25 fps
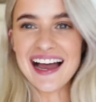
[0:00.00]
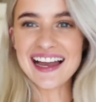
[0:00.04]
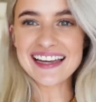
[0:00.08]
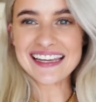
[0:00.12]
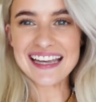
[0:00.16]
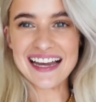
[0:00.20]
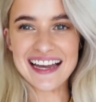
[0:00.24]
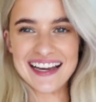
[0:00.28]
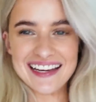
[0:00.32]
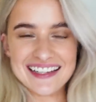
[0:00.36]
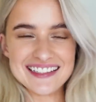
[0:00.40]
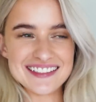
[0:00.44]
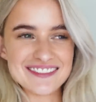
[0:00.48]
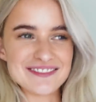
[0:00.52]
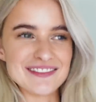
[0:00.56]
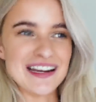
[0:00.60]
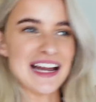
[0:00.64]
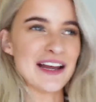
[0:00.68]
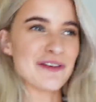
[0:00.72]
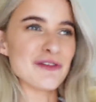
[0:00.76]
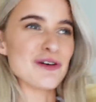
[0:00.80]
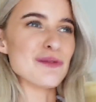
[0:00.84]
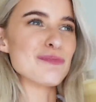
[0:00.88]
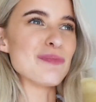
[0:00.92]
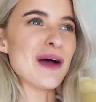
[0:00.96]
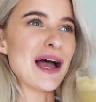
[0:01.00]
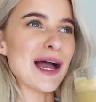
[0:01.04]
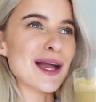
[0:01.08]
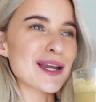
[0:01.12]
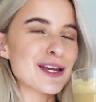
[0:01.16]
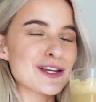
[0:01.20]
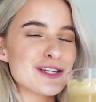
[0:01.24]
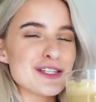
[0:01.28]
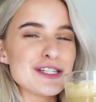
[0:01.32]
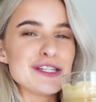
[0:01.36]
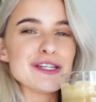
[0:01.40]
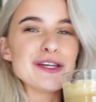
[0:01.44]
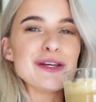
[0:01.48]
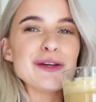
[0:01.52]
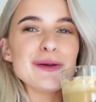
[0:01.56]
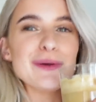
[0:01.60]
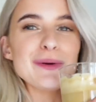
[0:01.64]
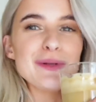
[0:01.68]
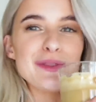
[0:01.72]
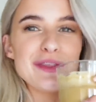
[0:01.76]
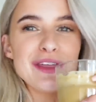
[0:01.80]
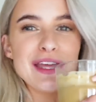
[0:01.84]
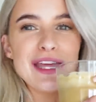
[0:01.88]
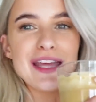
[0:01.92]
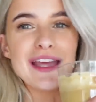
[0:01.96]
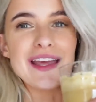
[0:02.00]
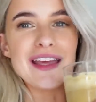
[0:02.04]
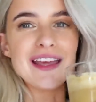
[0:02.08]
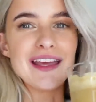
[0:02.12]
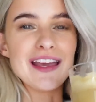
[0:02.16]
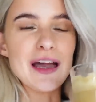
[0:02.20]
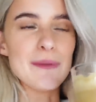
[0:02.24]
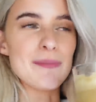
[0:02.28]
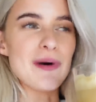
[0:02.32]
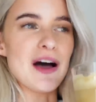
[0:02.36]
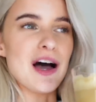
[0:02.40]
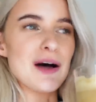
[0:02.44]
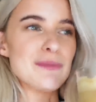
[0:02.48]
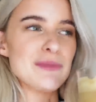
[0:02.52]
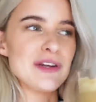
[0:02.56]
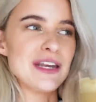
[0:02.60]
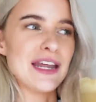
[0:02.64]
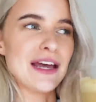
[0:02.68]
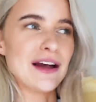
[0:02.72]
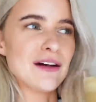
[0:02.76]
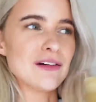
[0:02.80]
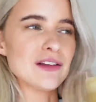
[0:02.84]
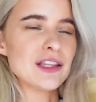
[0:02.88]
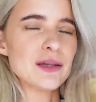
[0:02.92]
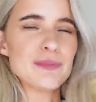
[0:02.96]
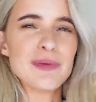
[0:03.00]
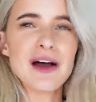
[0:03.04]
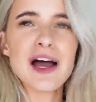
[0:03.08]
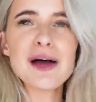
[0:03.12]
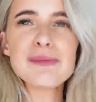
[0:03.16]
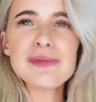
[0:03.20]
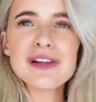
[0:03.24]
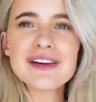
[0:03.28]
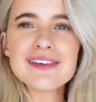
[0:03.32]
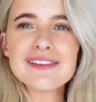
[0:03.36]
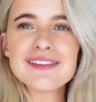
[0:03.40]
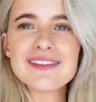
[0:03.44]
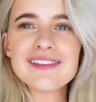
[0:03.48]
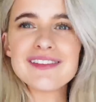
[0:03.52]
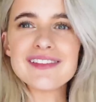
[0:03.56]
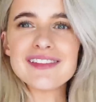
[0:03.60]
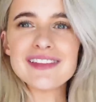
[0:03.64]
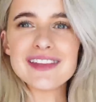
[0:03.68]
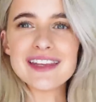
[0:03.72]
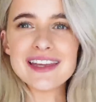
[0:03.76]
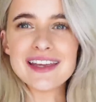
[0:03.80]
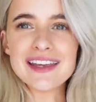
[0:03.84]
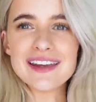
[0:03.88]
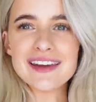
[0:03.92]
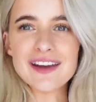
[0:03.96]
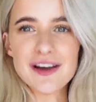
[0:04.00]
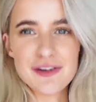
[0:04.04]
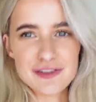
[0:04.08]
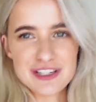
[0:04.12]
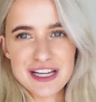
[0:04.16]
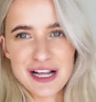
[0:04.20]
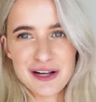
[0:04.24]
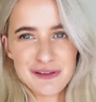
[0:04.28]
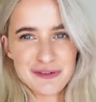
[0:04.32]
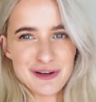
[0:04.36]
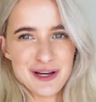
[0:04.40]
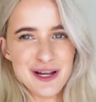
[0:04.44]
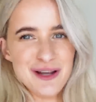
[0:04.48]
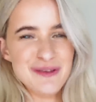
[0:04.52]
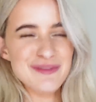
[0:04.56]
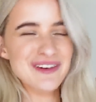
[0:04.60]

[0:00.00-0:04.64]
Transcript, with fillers: Hi guys, right, we're back to the apartment now. The apartment? The hotel room.